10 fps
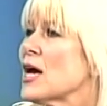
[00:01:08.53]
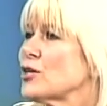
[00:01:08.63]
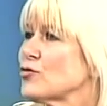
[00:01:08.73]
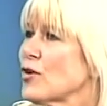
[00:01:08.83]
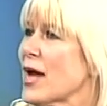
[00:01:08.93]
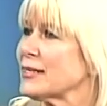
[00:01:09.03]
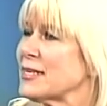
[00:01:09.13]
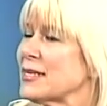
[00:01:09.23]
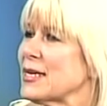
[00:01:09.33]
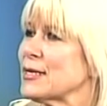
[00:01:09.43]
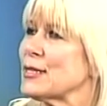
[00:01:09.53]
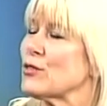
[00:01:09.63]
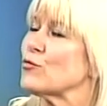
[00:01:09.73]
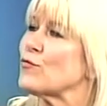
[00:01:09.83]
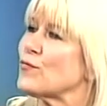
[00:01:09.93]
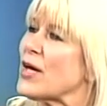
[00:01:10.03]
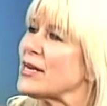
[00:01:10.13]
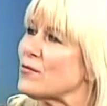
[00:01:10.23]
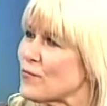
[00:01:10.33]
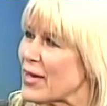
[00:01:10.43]
attracted kids through fun
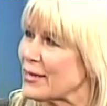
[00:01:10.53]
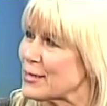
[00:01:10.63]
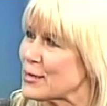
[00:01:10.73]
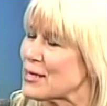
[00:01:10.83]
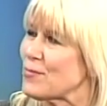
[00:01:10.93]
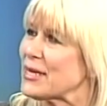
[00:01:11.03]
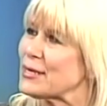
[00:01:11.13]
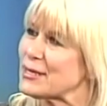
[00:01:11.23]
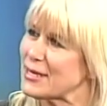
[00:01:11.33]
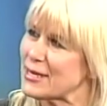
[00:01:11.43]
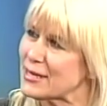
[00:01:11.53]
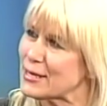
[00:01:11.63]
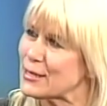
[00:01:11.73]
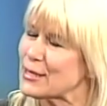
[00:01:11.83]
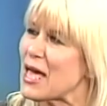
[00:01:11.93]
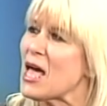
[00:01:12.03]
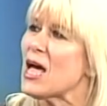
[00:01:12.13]
and fantasy, because kids,